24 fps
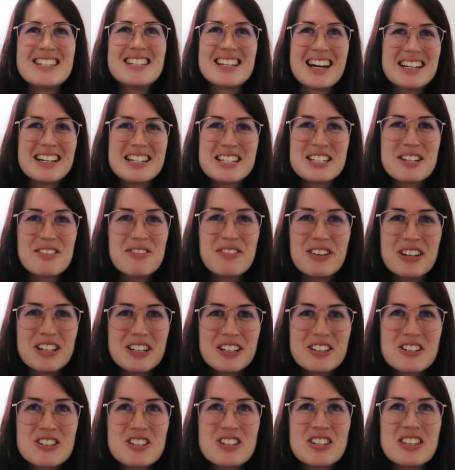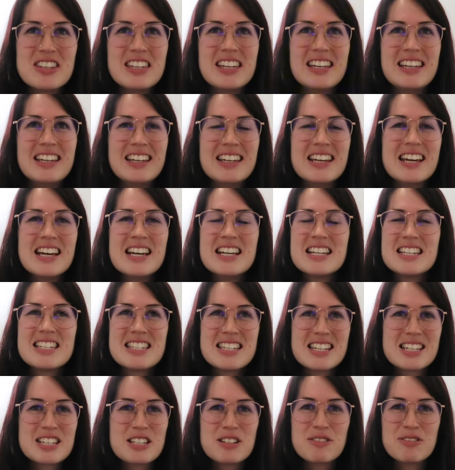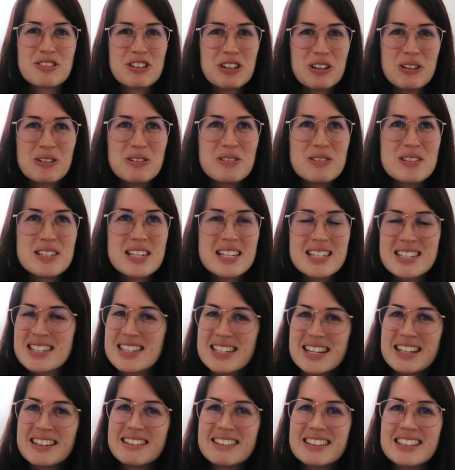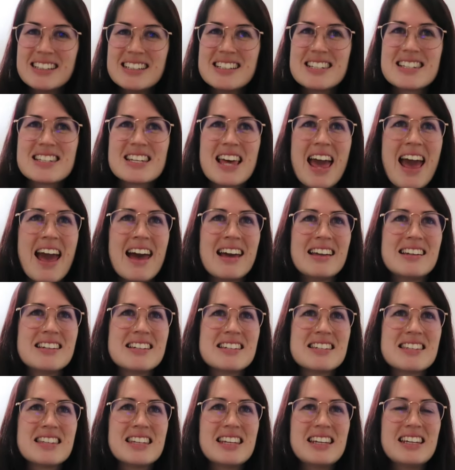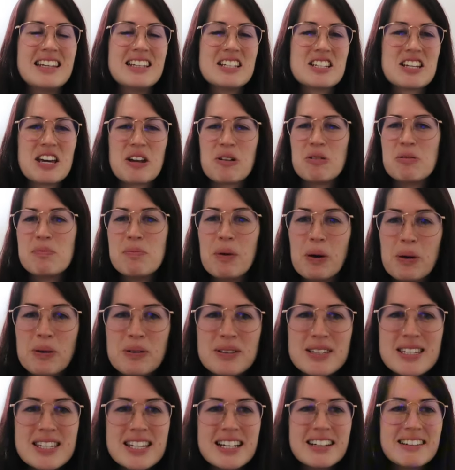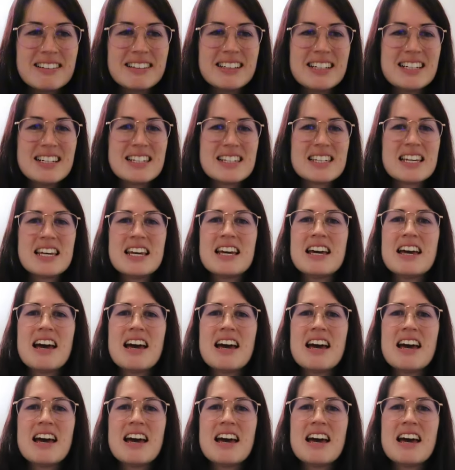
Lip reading: just finished the Six of Crows series and the Shadow and Bone series.